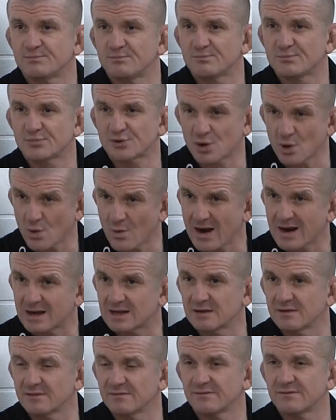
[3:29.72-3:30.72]

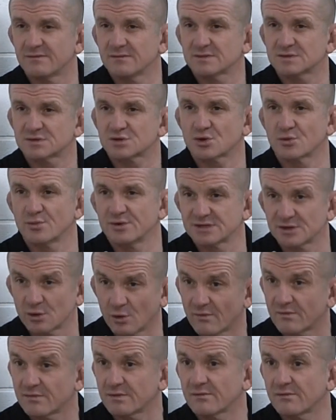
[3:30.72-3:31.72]
proactive scrummaging
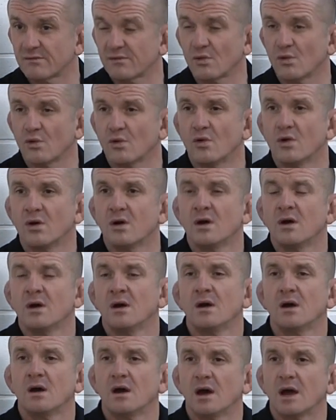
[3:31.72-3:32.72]
off the floor,
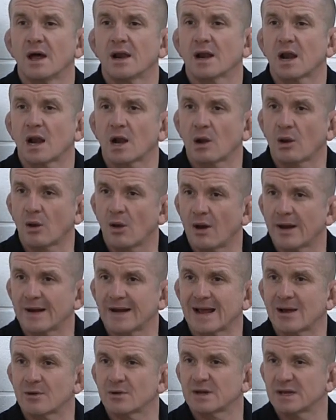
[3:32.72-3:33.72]
and a
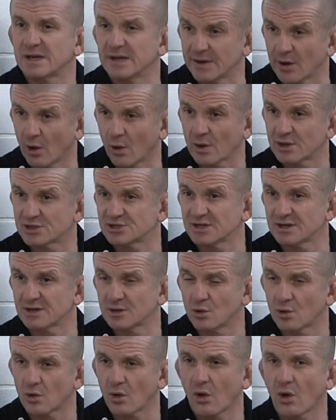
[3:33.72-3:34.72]
line-out kidology and
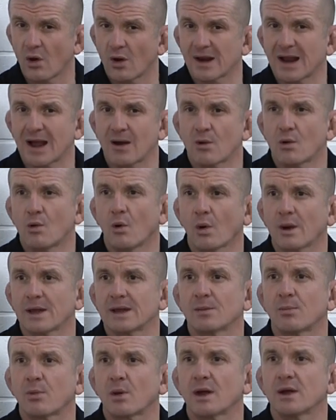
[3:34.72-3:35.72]
good line-out quality
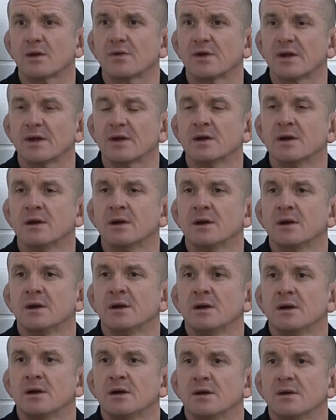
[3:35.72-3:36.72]
play. I think
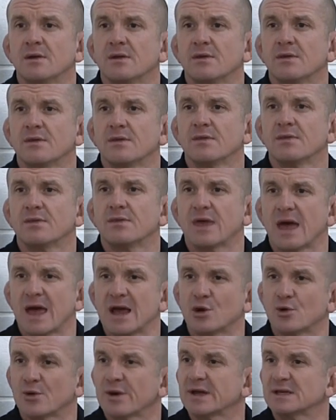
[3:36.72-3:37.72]
they're
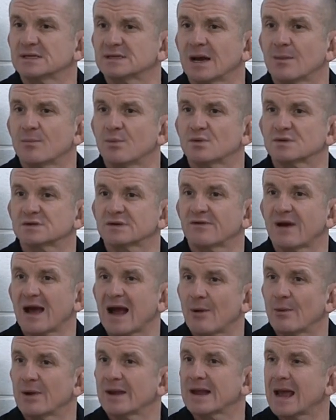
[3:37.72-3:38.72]
good examples of
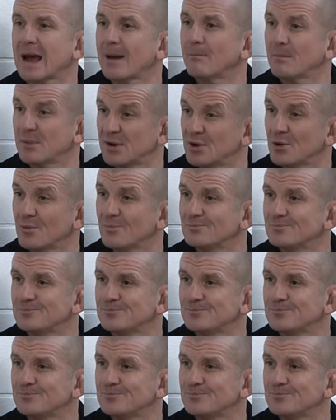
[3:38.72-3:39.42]
how it can be done.